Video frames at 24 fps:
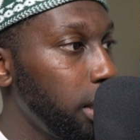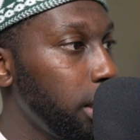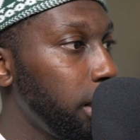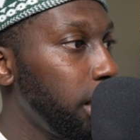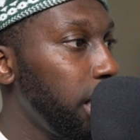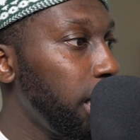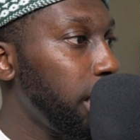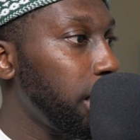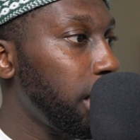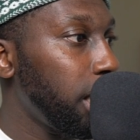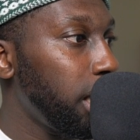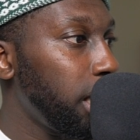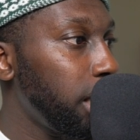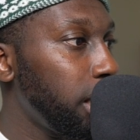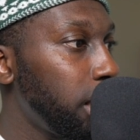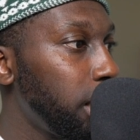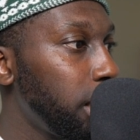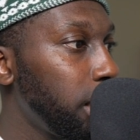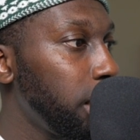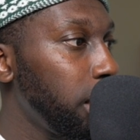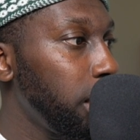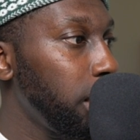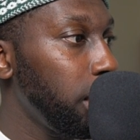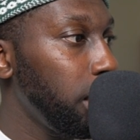like
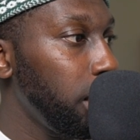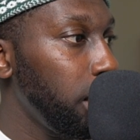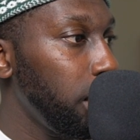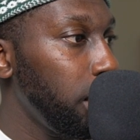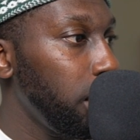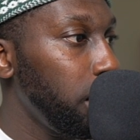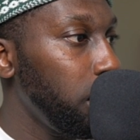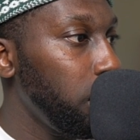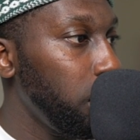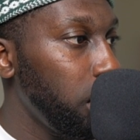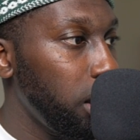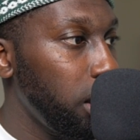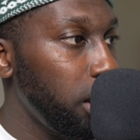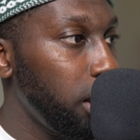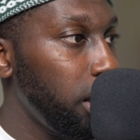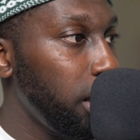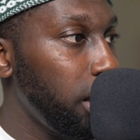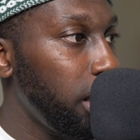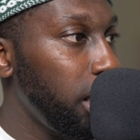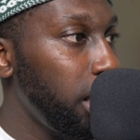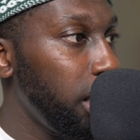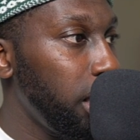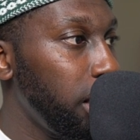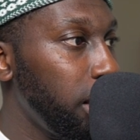that,
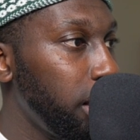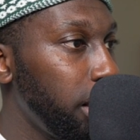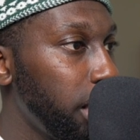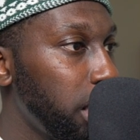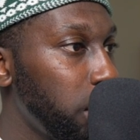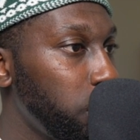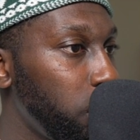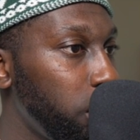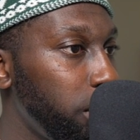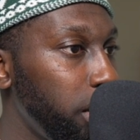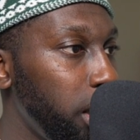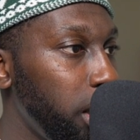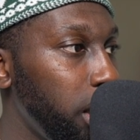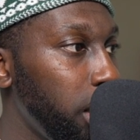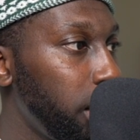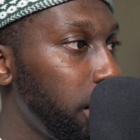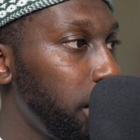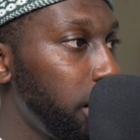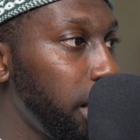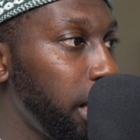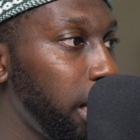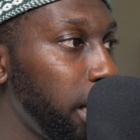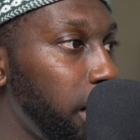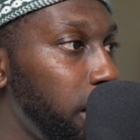and this will be
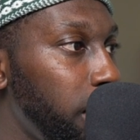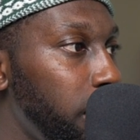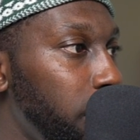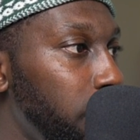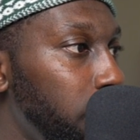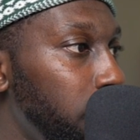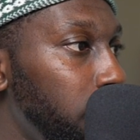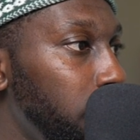there.